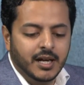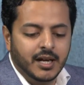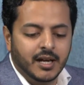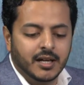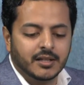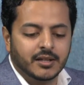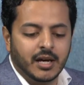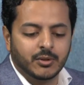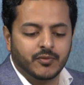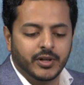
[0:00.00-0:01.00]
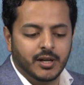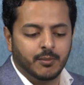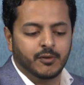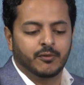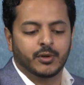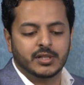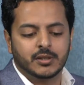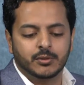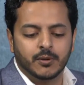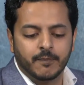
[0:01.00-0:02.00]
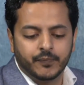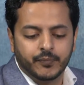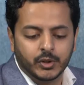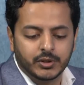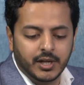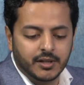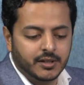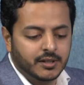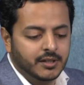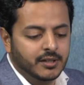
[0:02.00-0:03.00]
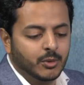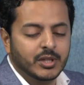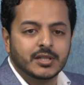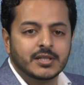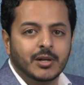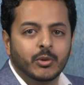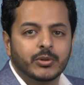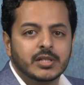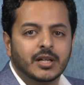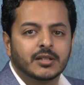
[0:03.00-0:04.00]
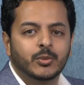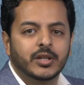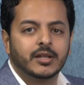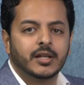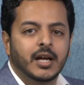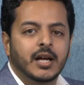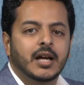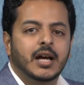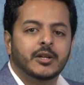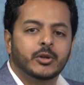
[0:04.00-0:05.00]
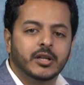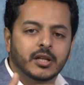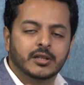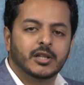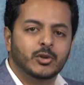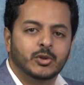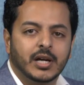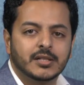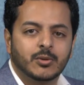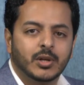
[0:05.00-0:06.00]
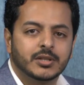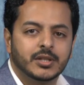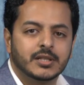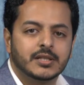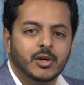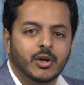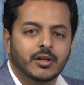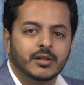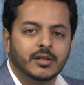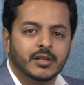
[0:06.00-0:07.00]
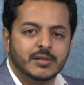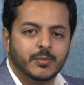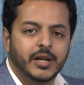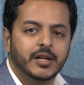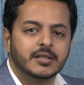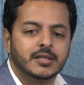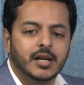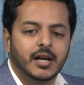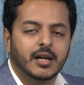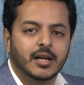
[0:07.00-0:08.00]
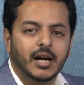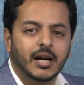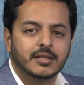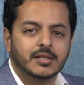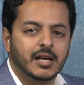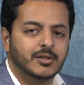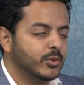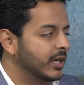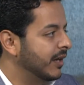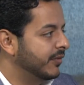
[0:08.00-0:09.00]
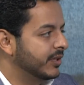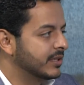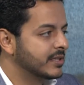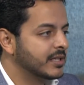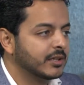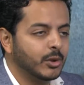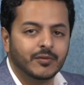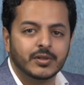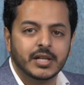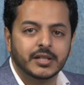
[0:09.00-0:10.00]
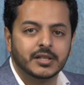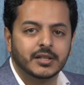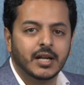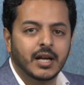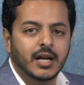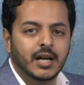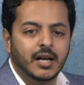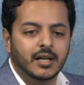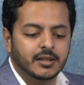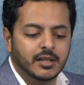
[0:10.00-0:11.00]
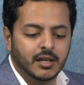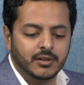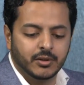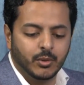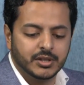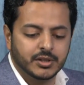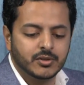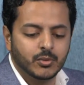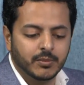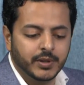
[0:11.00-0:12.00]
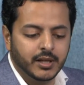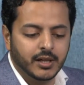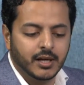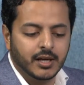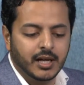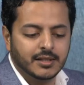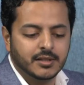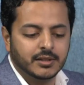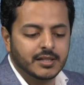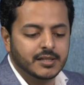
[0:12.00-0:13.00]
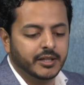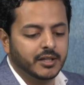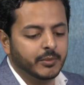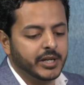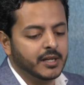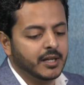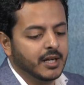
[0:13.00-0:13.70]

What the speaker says: And that was very helpful for us to put together the questions that we will start with. And you can continue to ask questions on this page as we're having this conversation, and the questions will be answered as they come in.